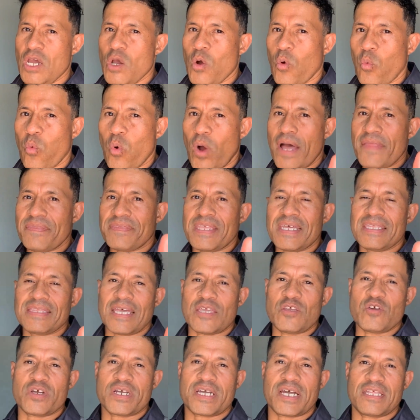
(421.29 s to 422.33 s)
One thing that
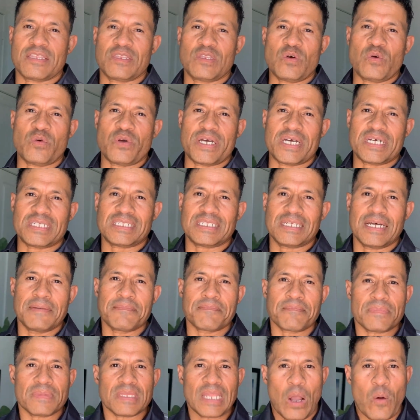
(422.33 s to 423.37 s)
you can do is,
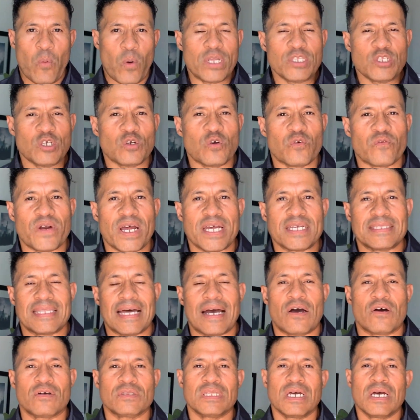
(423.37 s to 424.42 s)
I want you to write
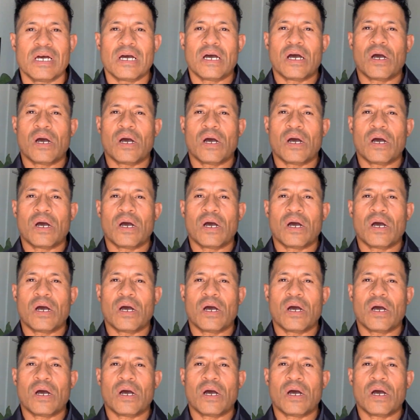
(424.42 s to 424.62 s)
down